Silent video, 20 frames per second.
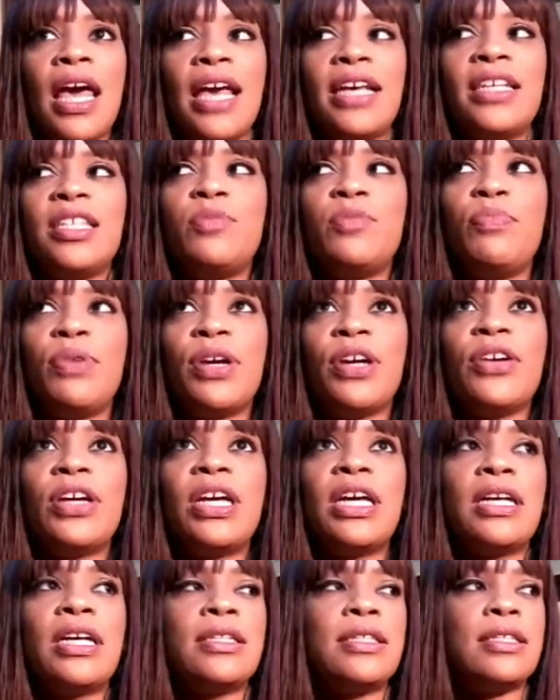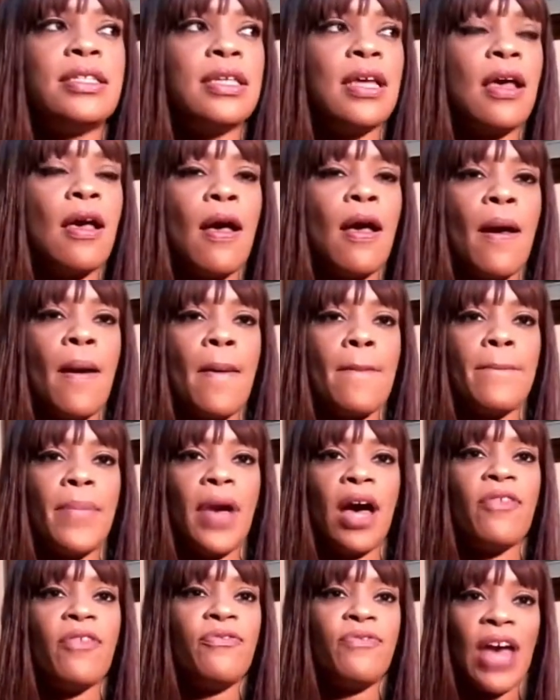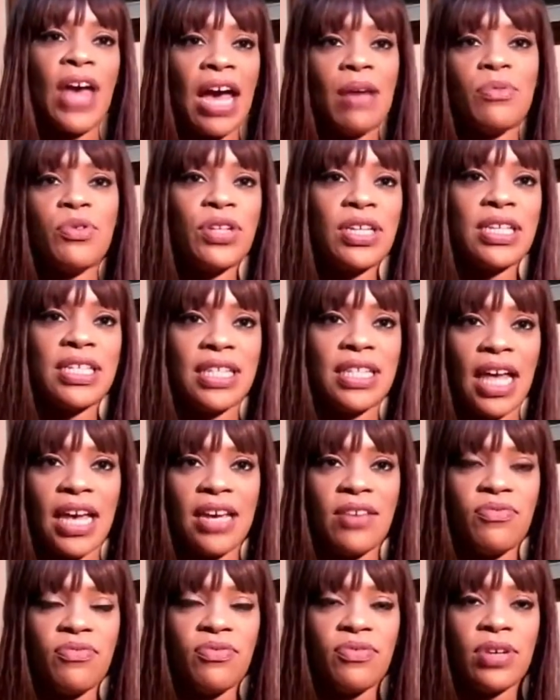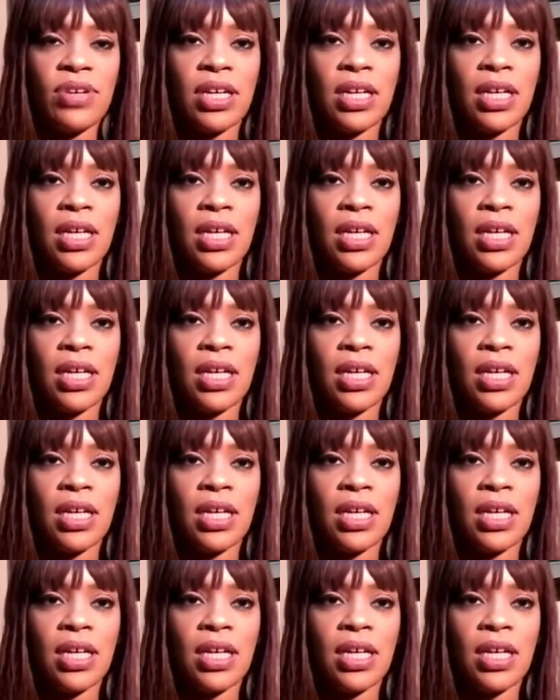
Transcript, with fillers: experience a fabulous life,